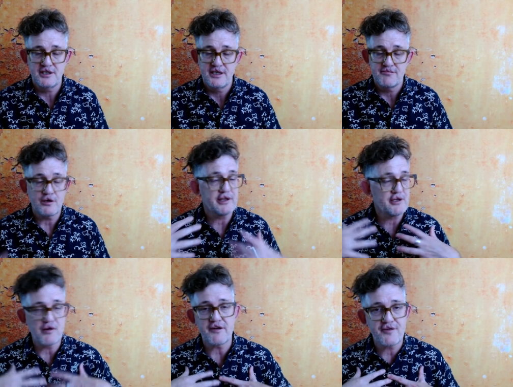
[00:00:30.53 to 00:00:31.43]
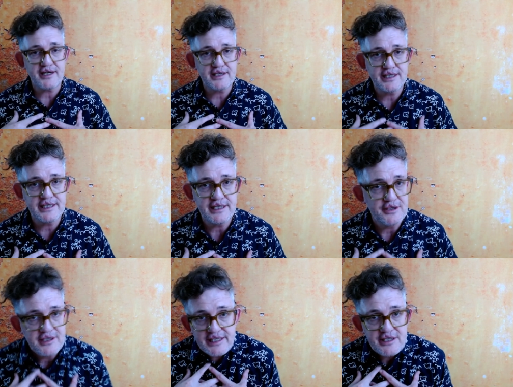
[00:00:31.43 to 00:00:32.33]
Because quite frankly, in
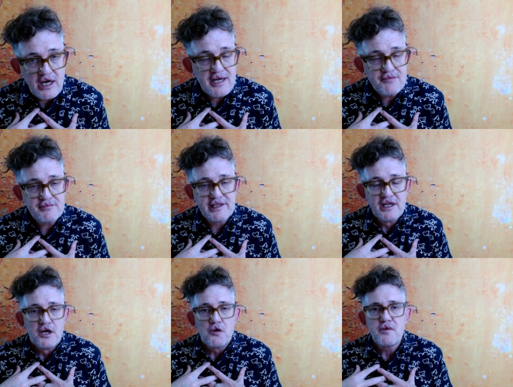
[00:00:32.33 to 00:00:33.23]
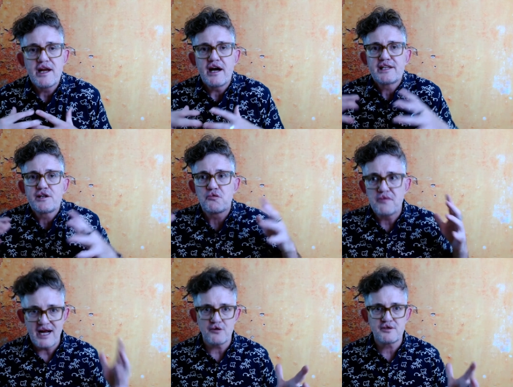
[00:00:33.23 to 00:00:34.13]
these times, we are
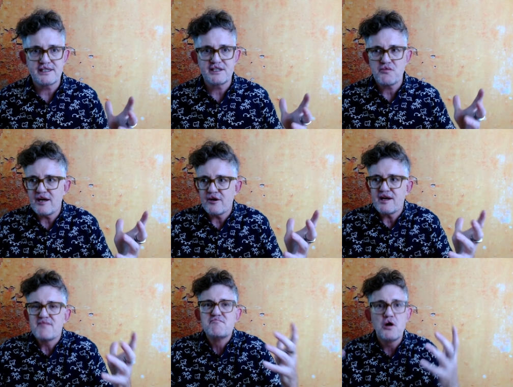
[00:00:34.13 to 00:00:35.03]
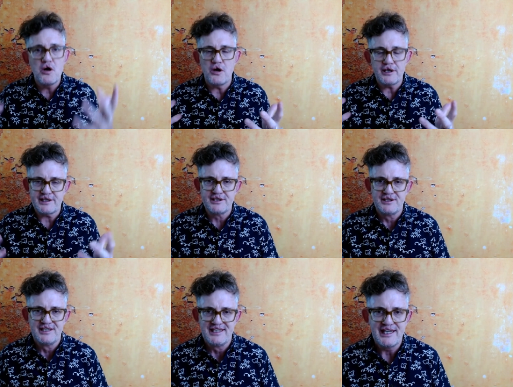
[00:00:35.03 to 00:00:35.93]
surrounded, we are immersed
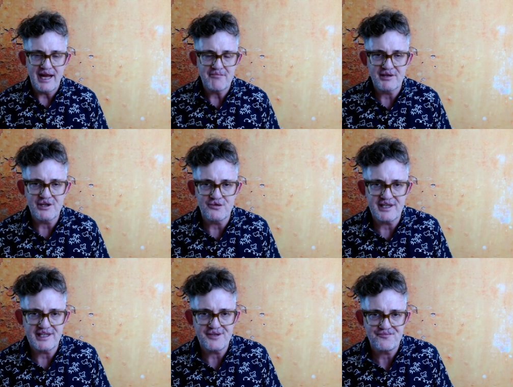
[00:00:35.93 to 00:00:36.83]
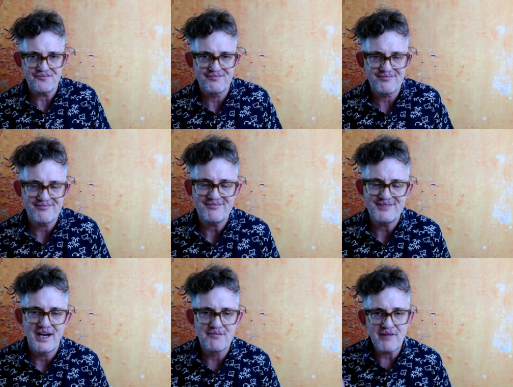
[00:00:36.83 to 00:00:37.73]
in ambiguity.
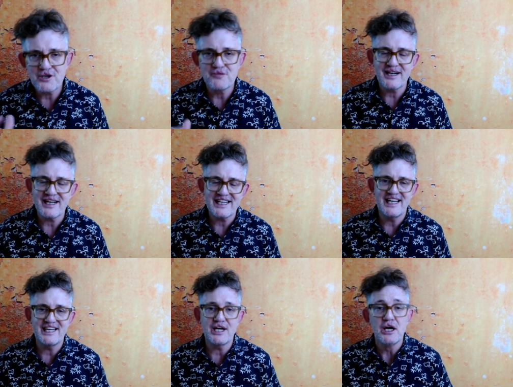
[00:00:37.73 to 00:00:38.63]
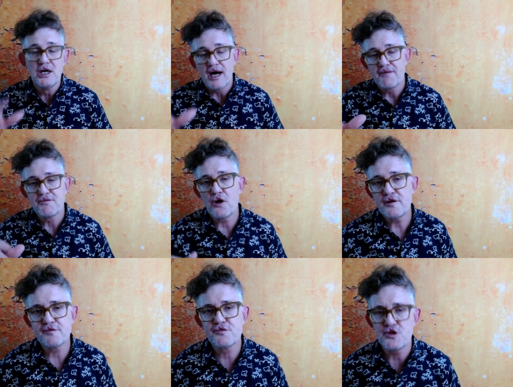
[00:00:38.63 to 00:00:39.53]
I'm Michael Bungay Stanier. I'm the host
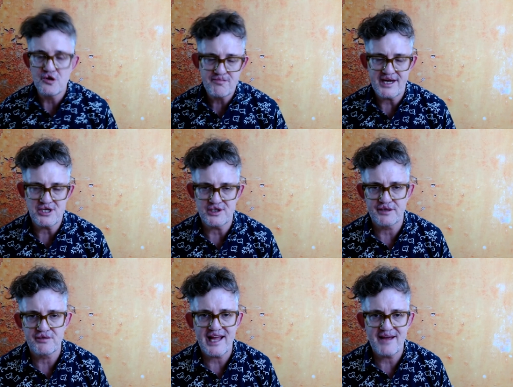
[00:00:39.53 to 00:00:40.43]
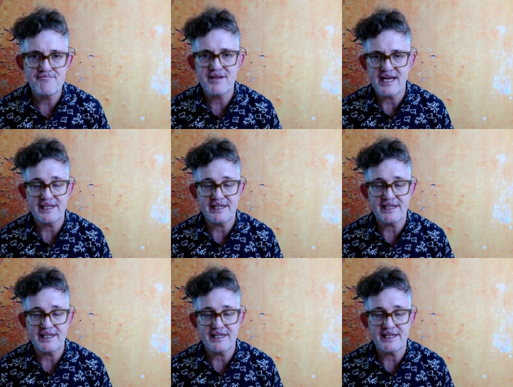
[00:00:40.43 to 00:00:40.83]
of 2 Pages with MBS.